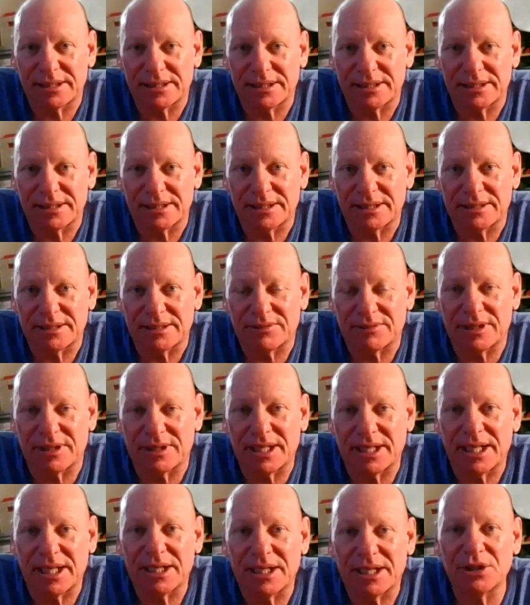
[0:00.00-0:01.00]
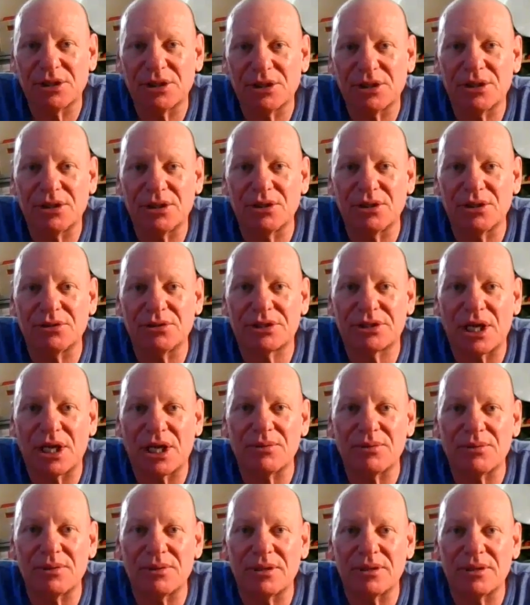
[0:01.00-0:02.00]
Right? You don't
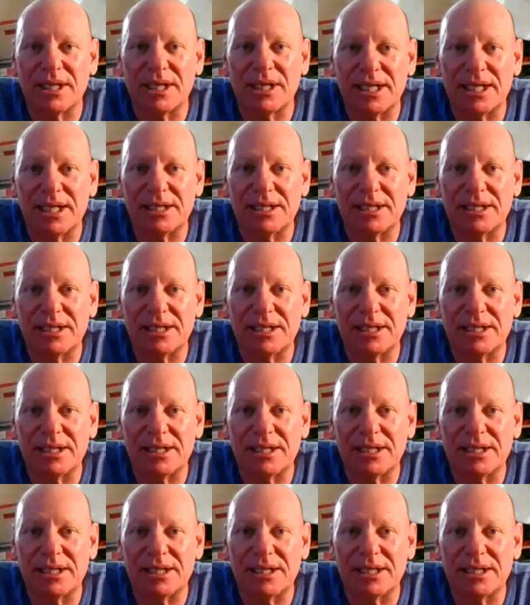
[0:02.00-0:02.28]
need